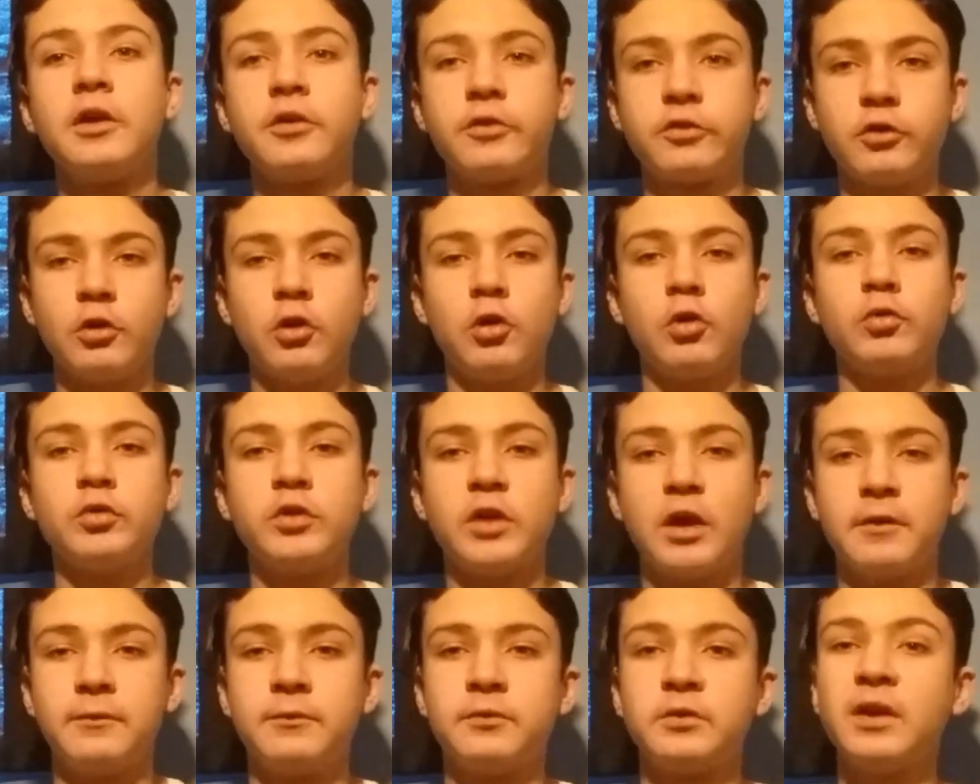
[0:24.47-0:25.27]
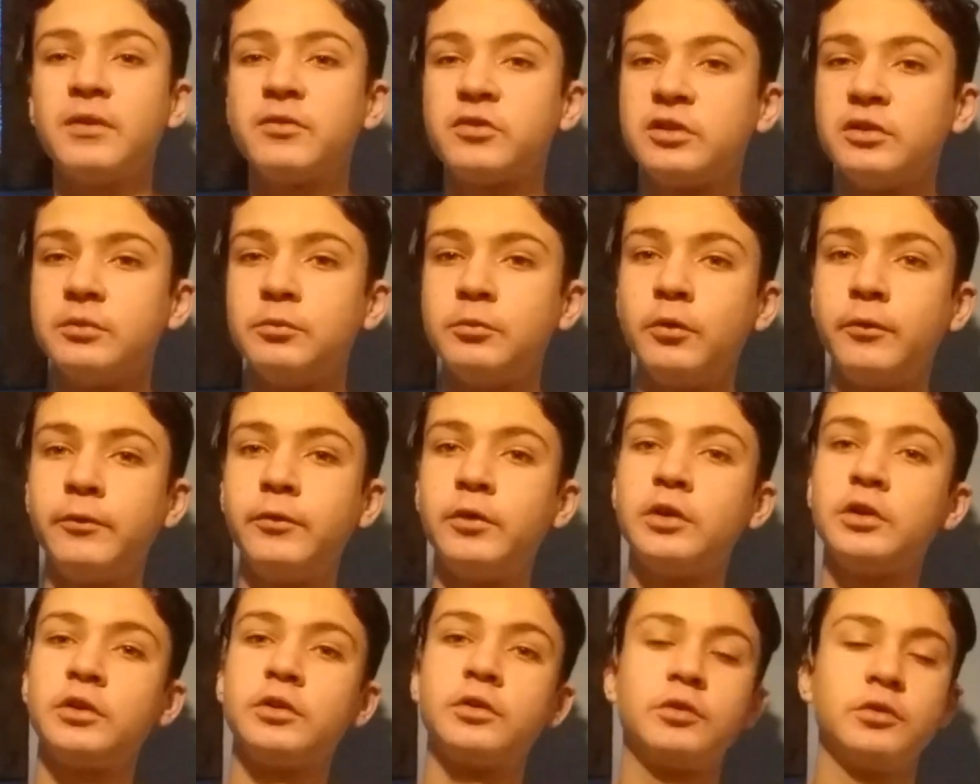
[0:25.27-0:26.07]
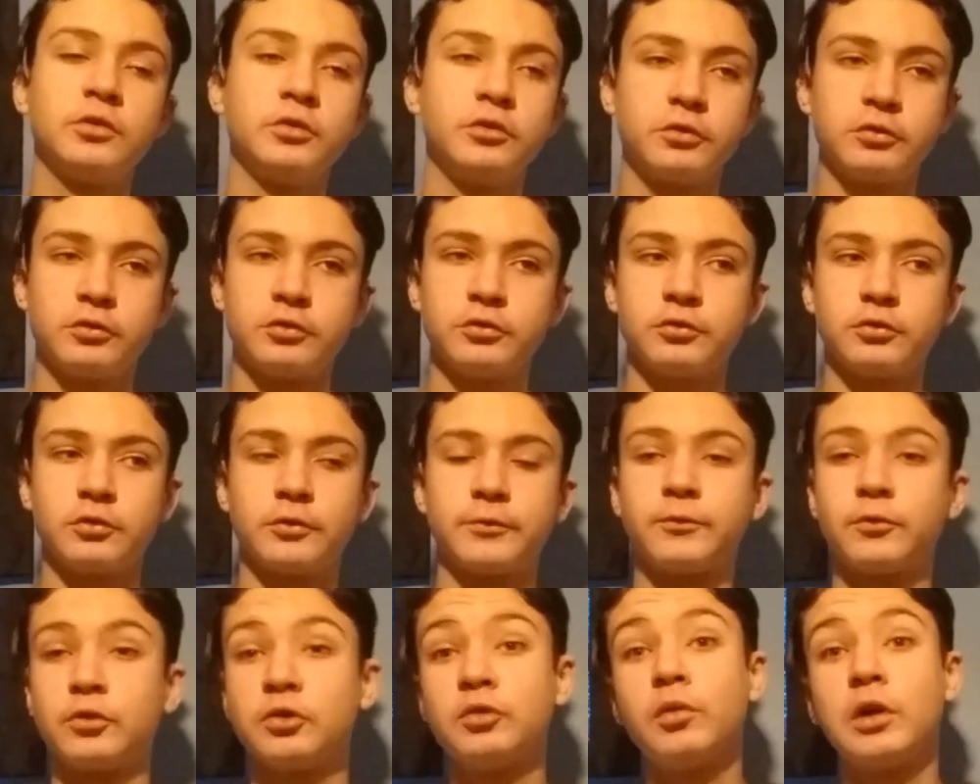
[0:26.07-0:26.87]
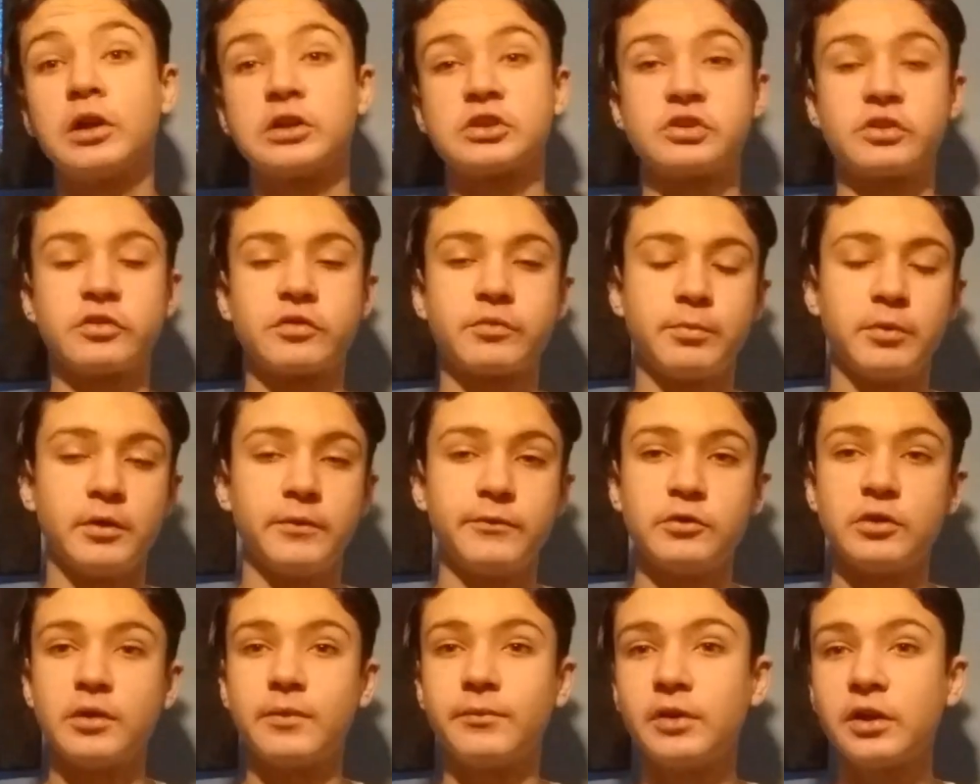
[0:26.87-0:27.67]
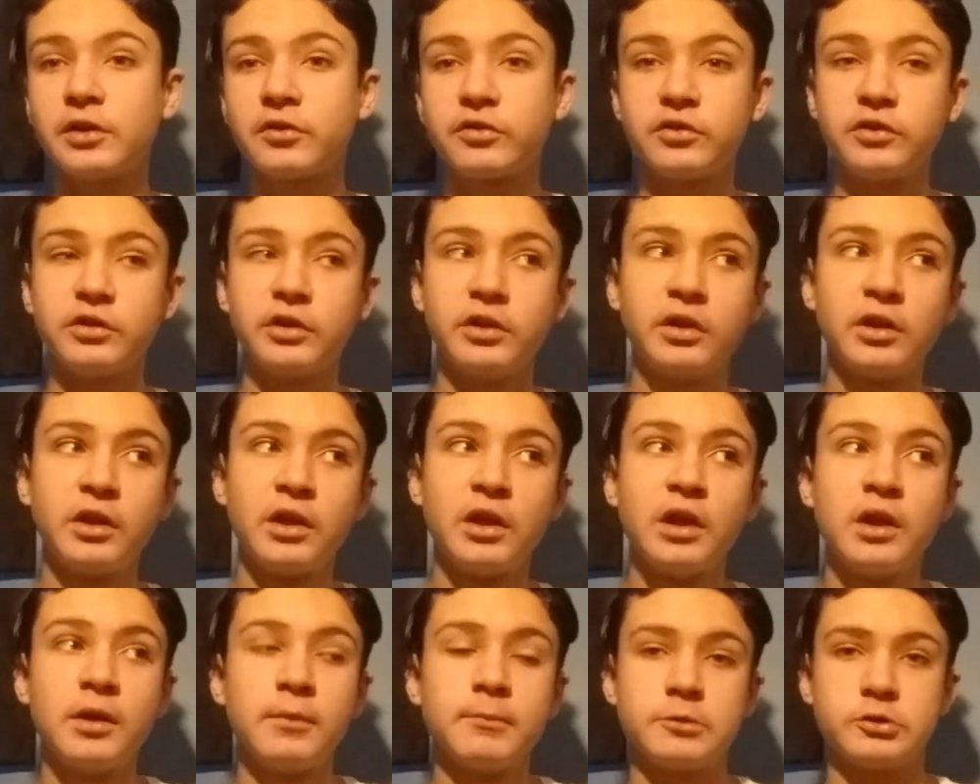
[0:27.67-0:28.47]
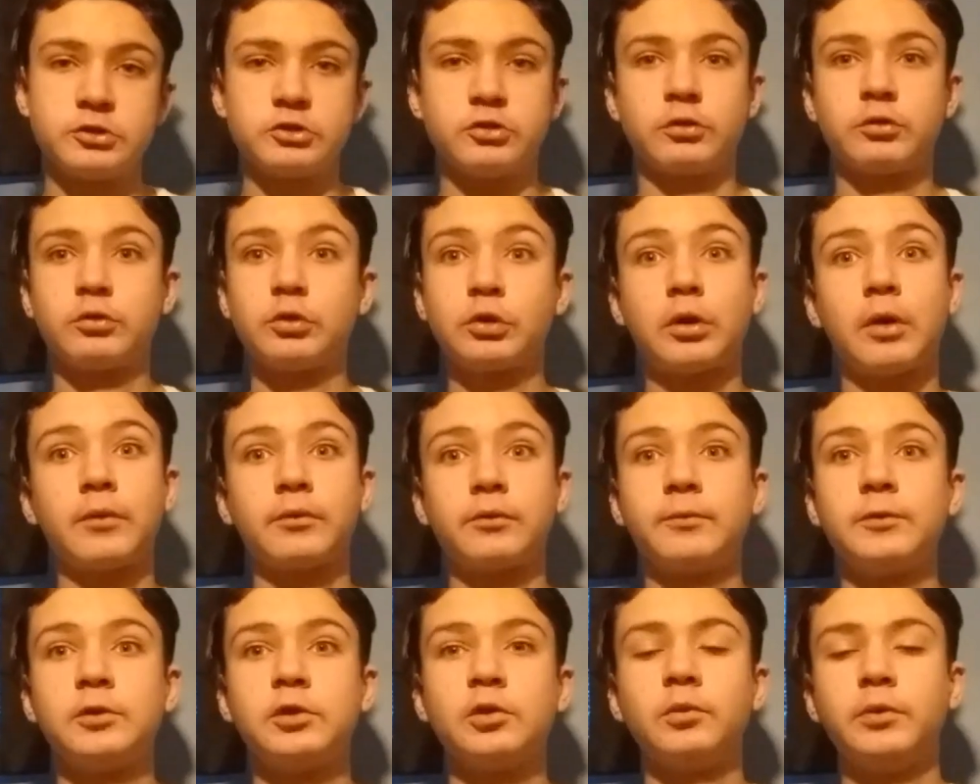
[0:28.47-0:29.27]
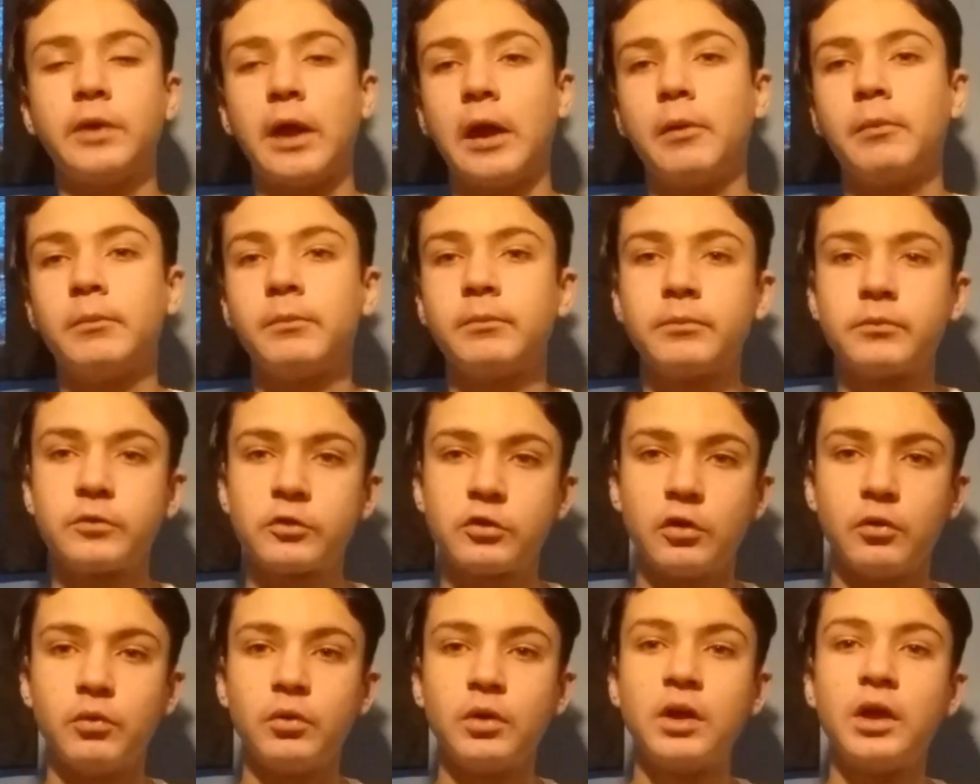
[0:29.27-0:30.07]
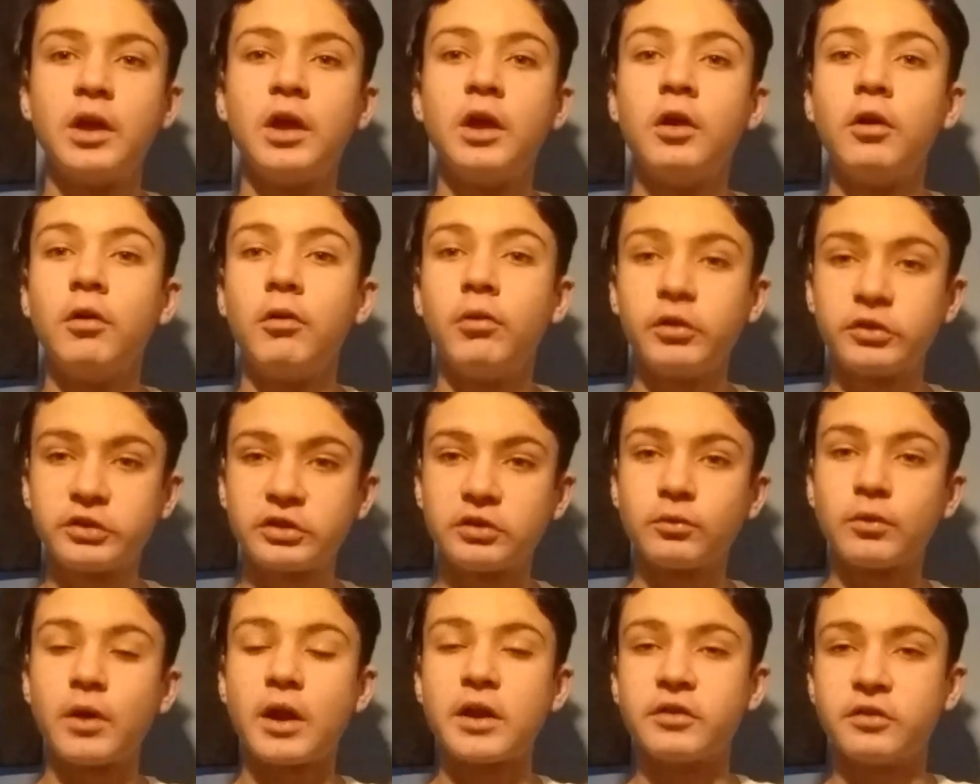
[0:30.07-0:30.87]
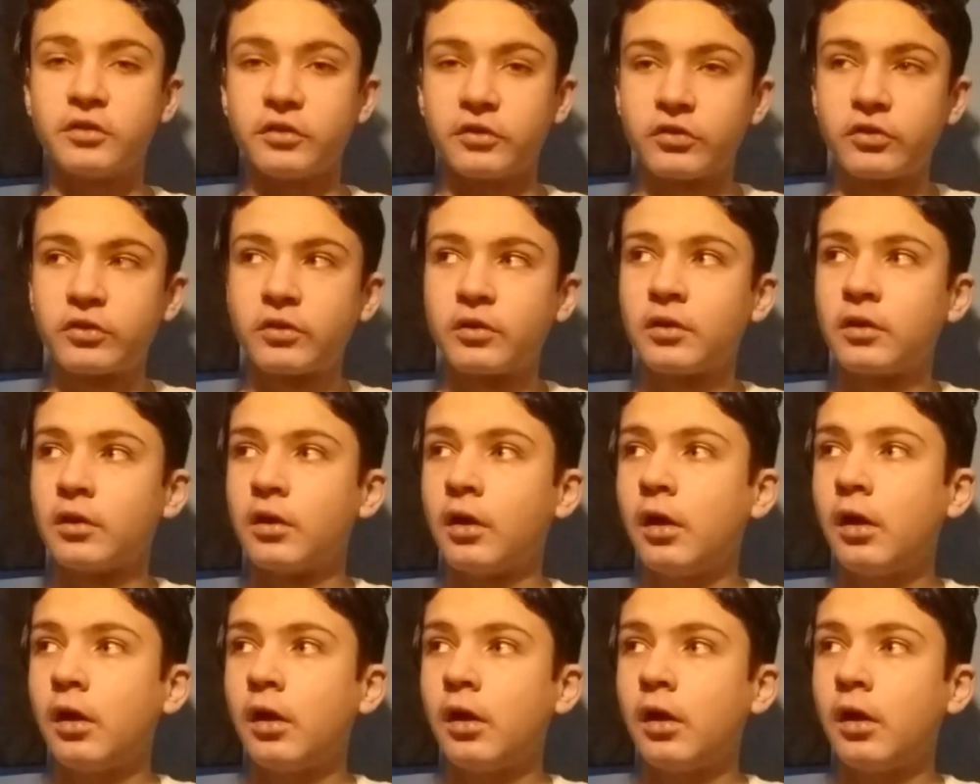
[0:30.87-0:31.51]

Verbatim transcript: So yeah, if you have seen the movie, you're free to watch this, but if you have not seen it, be sure to click off the video now. So, let's get right into this.